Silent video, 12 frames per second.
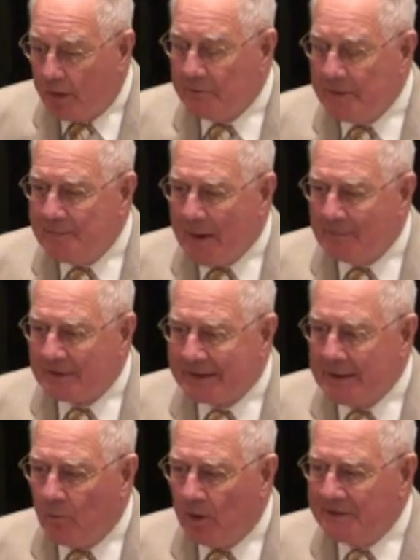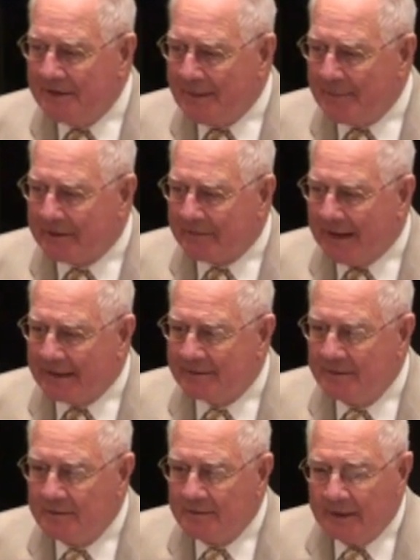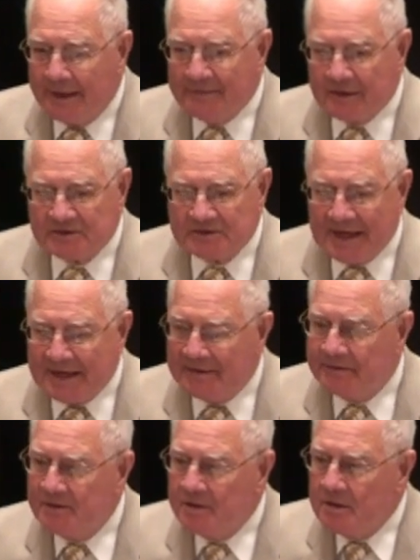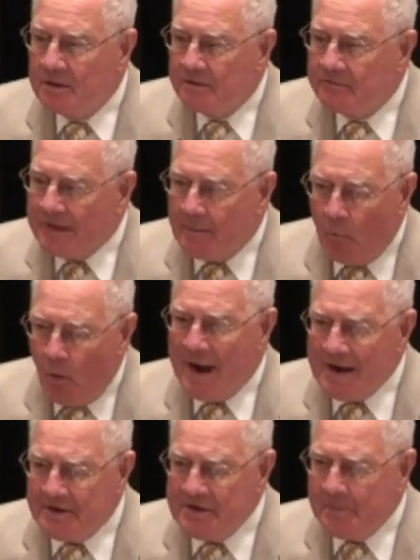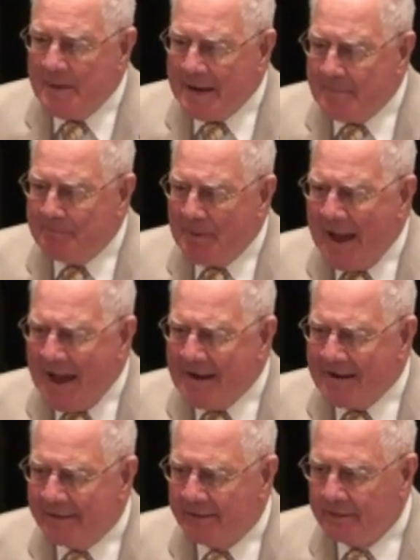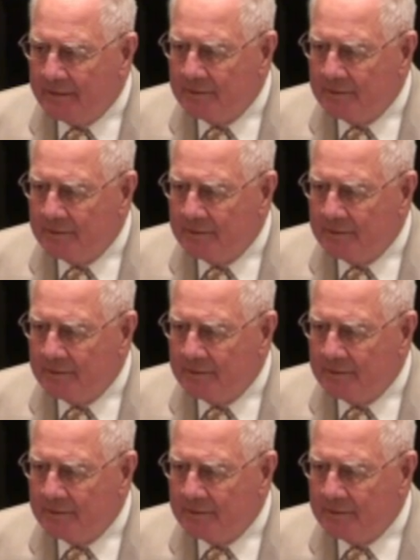One Republican and one Democrat. And they're saying, then why are you being paid?